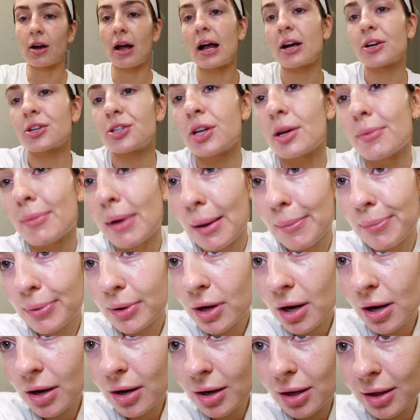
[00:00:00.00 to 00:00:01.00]
Actually, I might
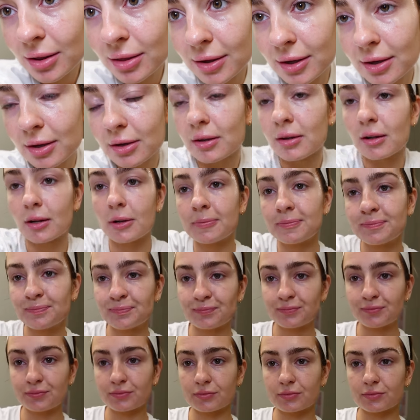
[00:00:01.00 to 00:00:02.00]
put on a little
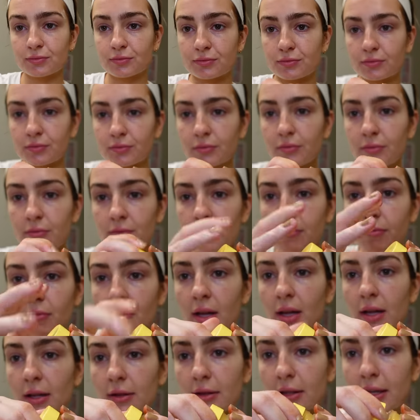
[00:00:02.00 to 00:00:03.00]

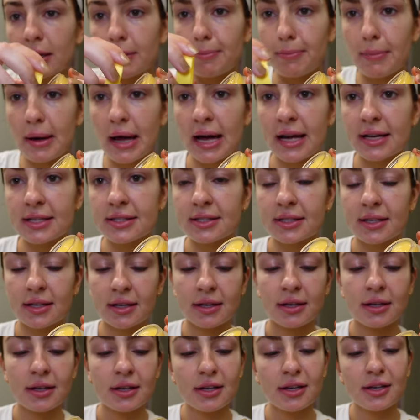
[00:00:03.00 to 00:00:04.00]
lip
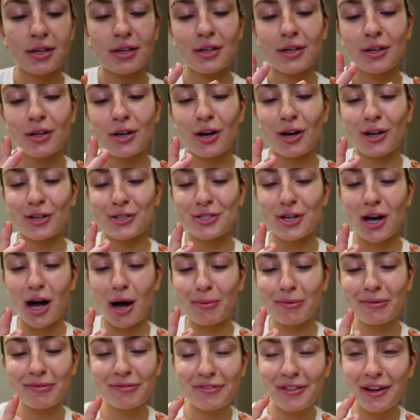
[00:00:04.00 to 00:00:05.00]
mask on
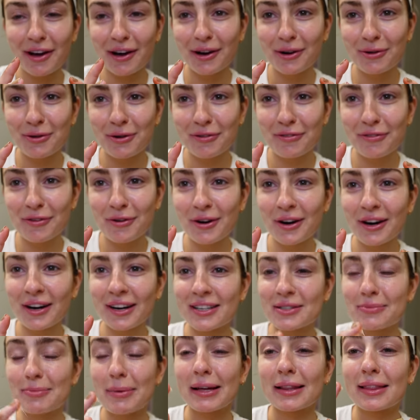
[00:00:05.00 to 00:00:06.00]
top of the Aquaphor
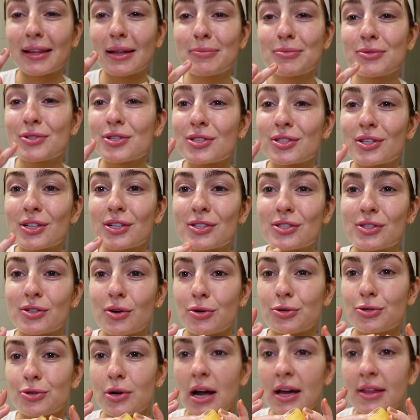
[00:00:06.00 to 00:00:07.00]
because my lips just get
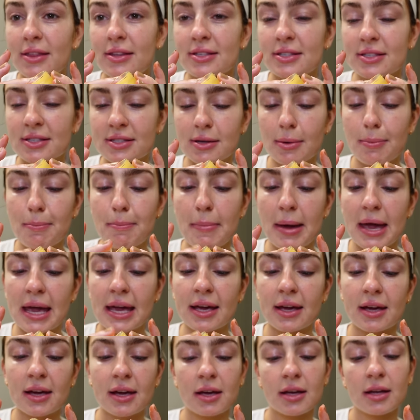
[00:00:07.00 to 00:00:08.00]
so dry. This is a
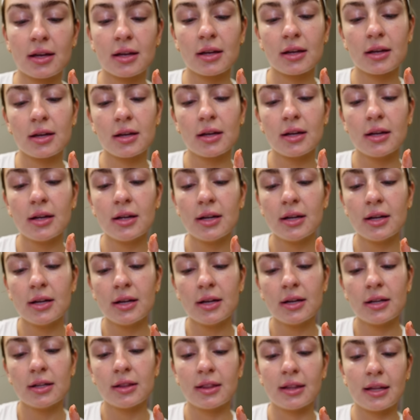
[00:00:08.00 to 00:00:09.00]
Make
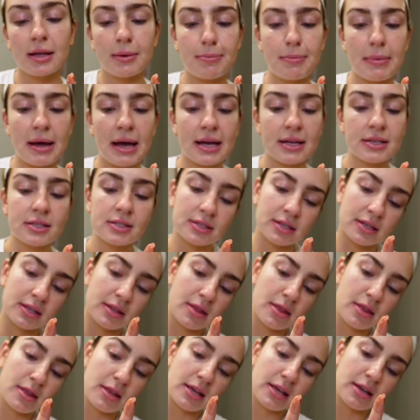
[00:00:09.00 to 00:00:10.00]
lip mask
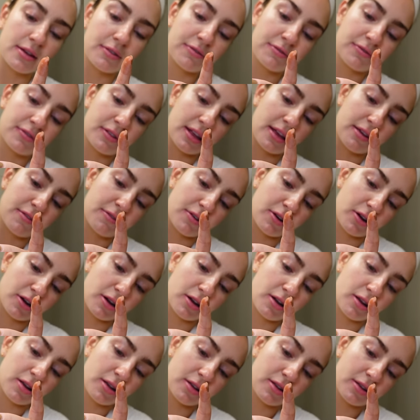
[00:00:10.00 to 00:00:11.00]
in the
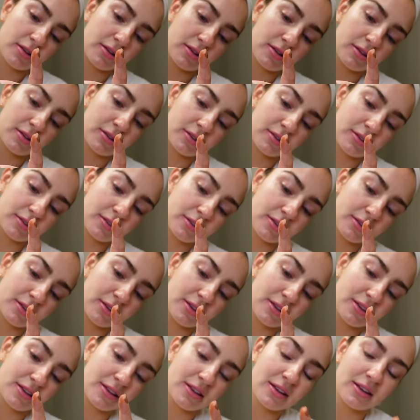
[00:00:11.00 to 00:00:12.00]
flavor,
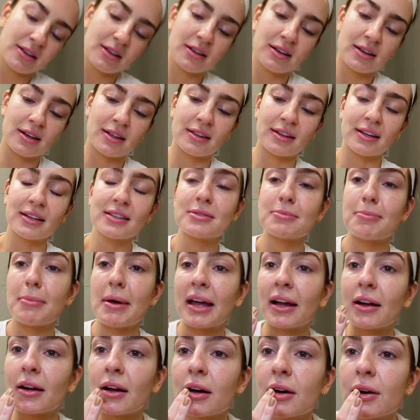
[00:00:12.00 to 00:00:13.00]
I think it's
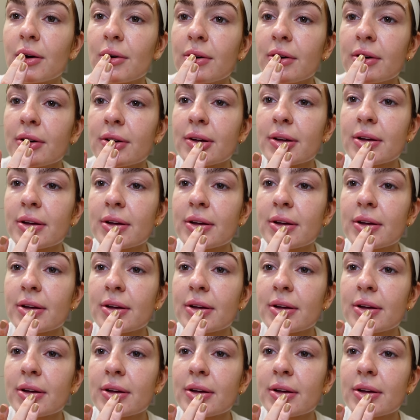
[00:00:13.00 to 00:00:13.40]
mango.